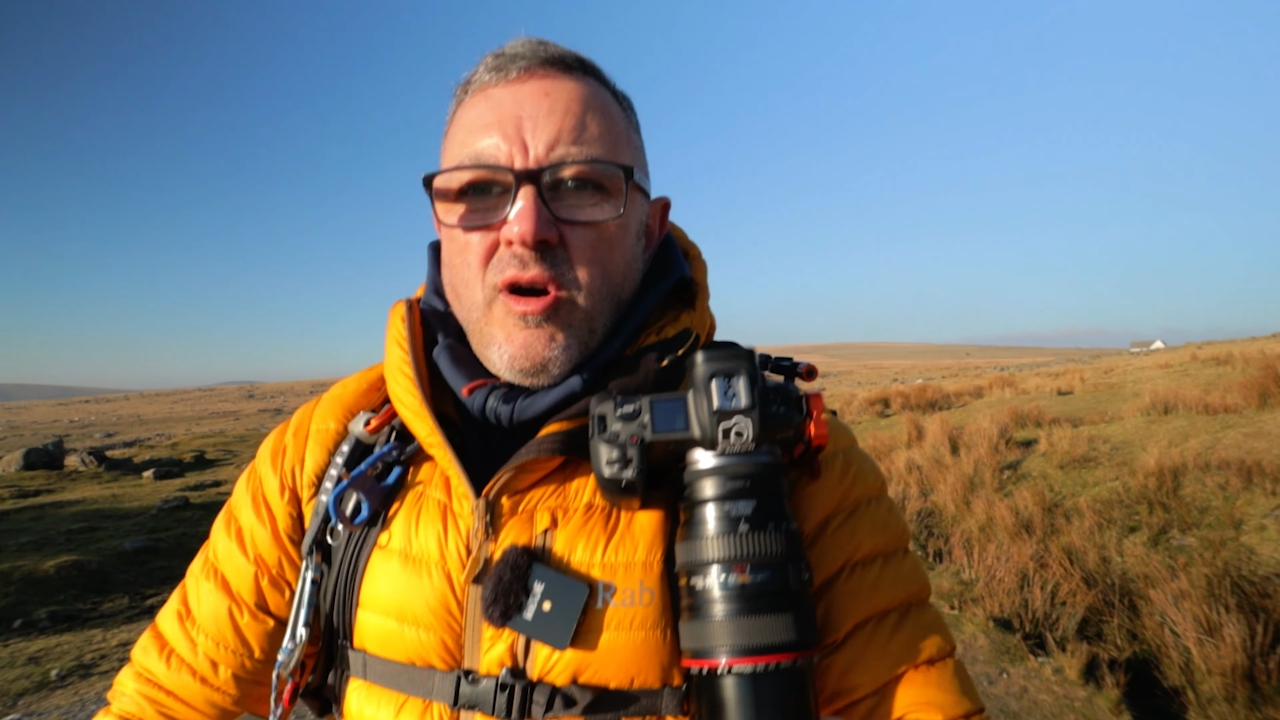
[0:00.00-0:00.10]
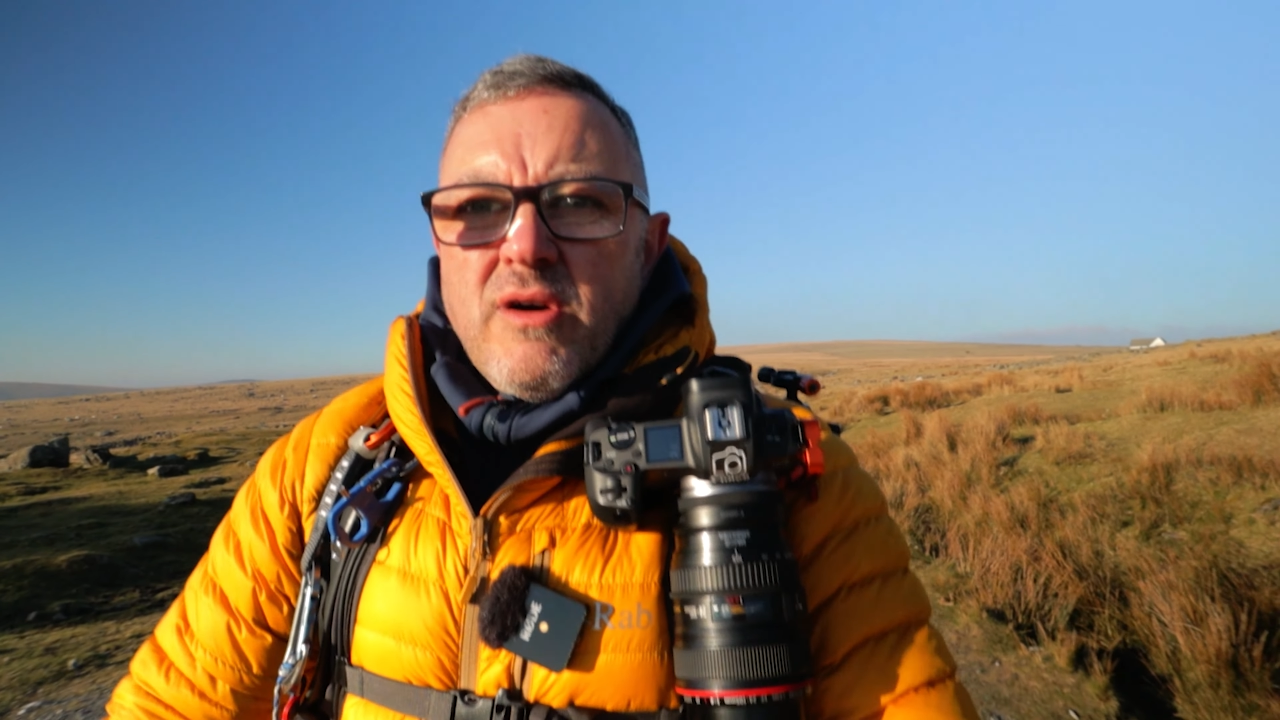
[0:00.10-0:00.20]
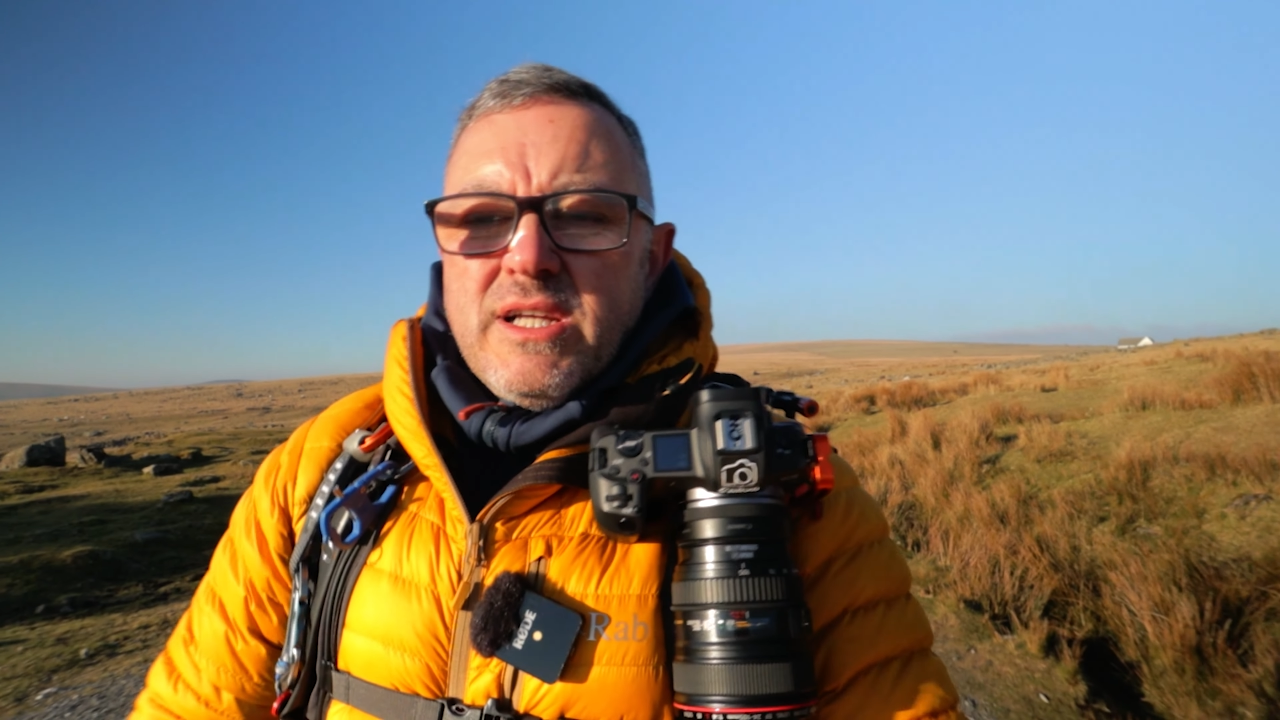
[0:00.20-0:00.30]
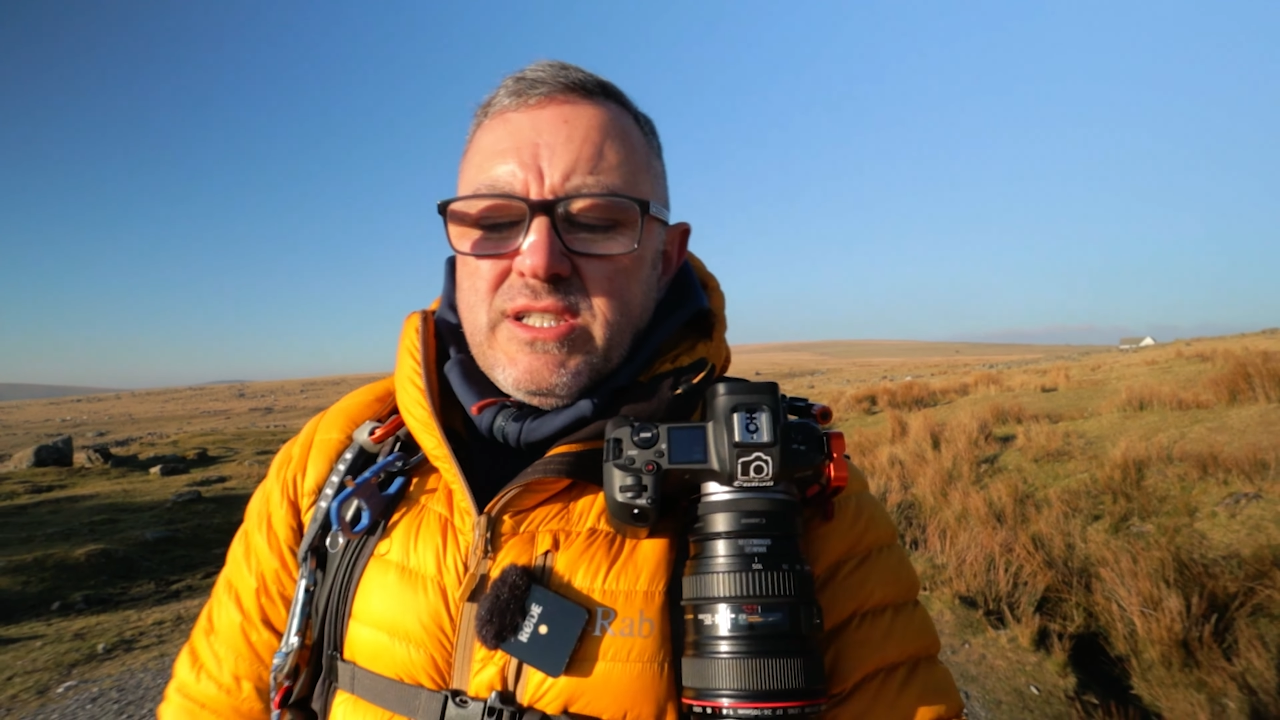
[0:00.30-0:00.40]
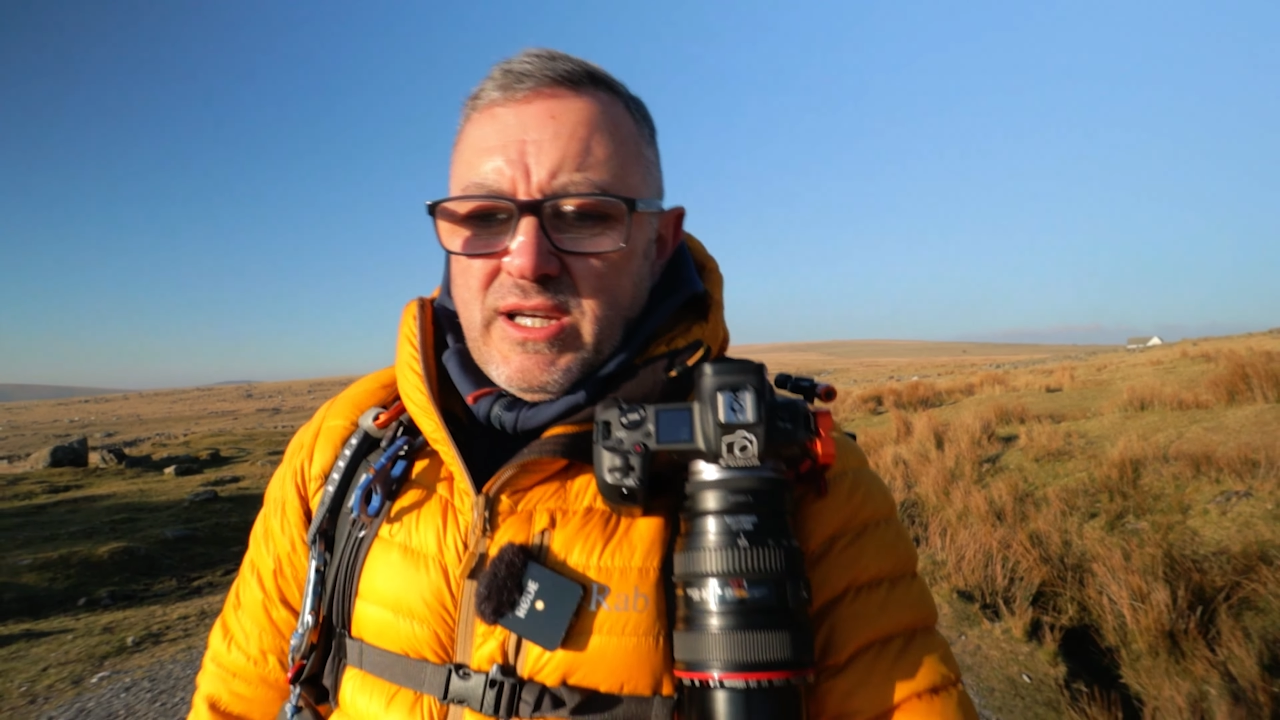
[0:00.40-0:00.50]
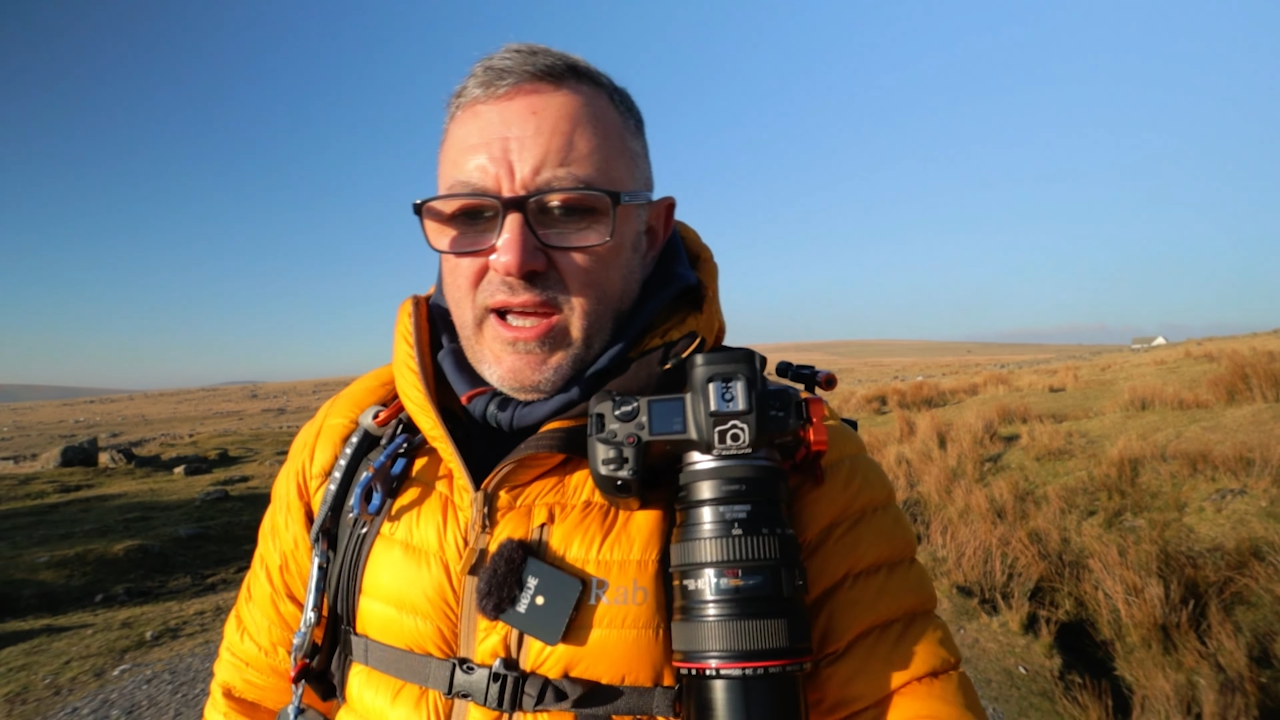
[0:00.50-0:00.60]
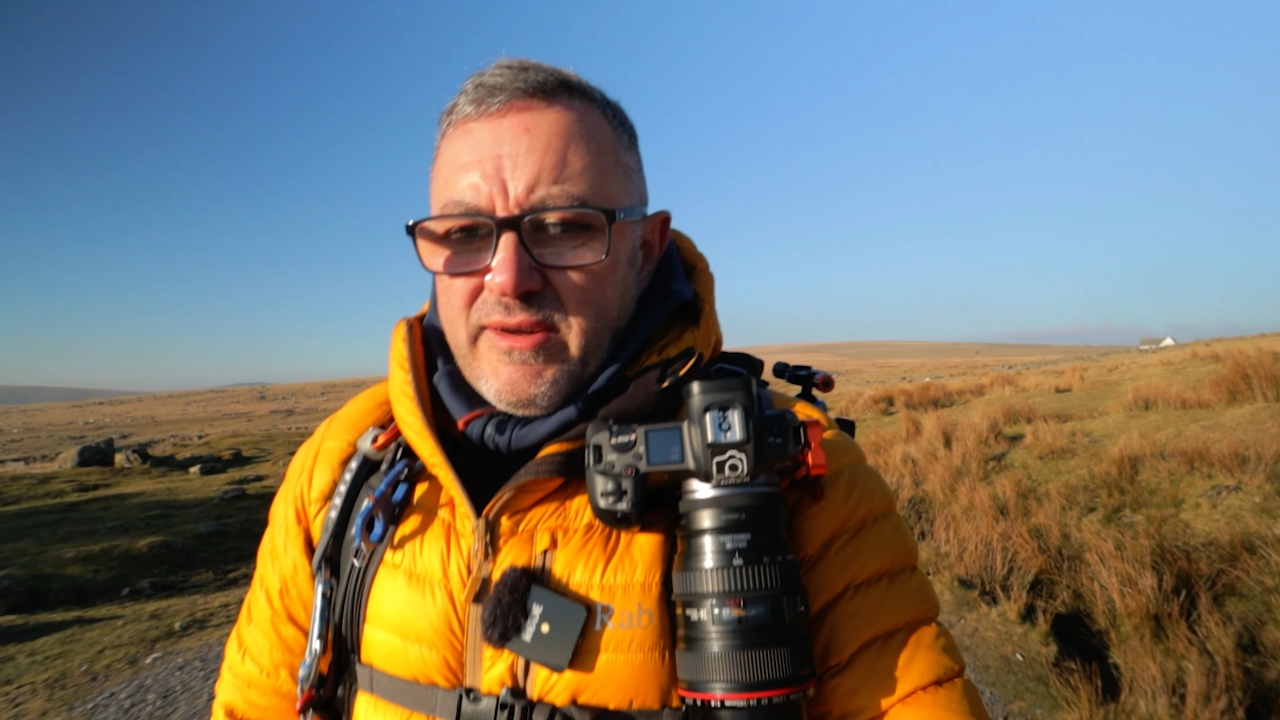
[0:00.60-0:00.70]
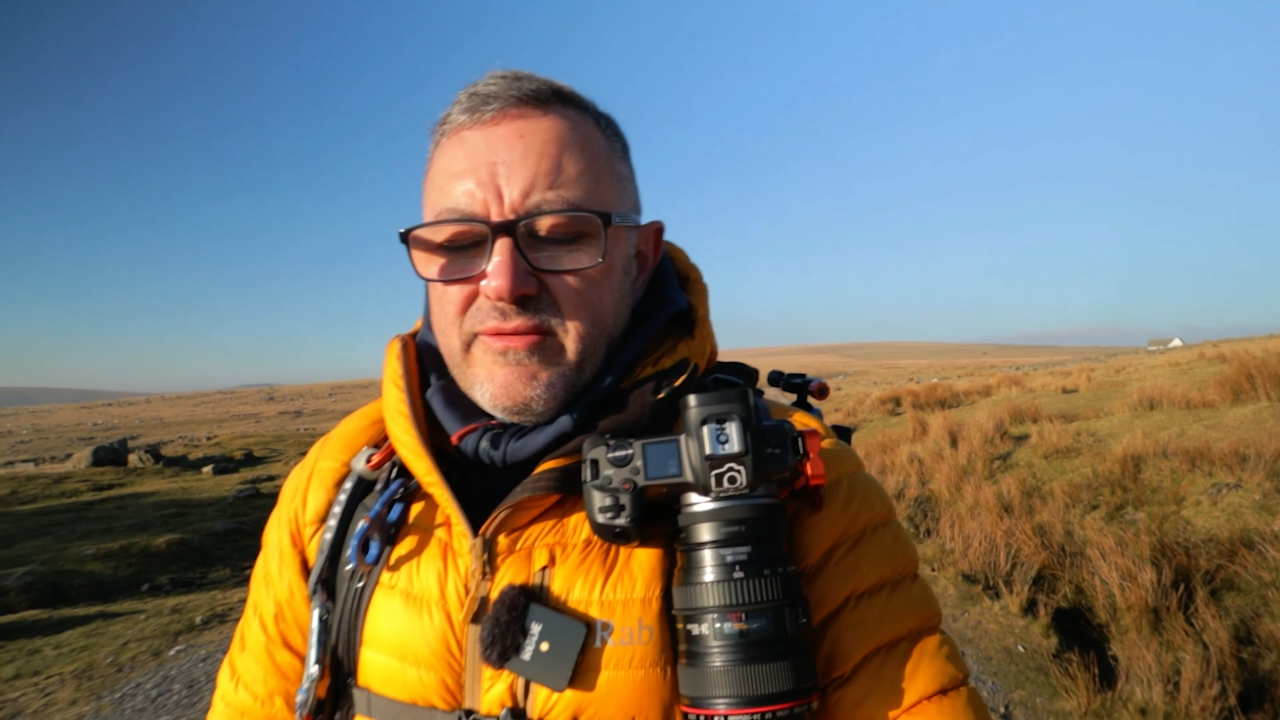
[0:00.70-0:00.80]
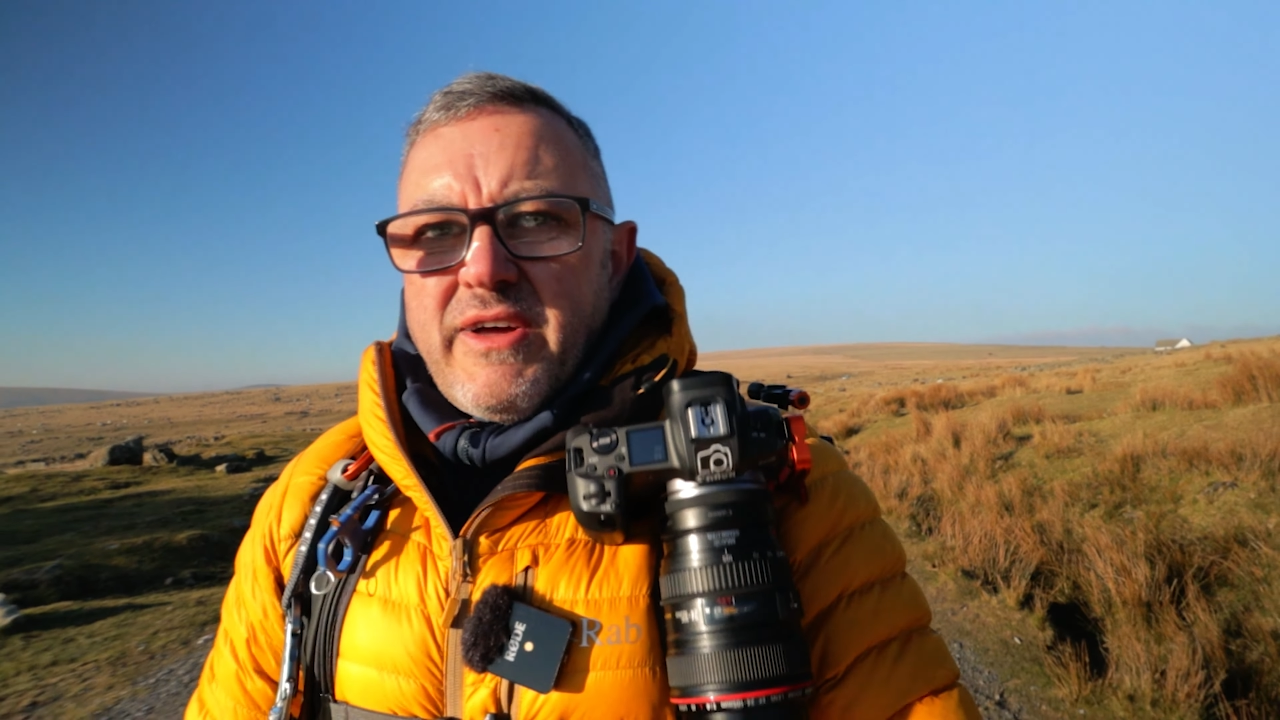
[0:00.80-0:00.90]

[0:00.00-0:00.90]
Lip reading: Cottage at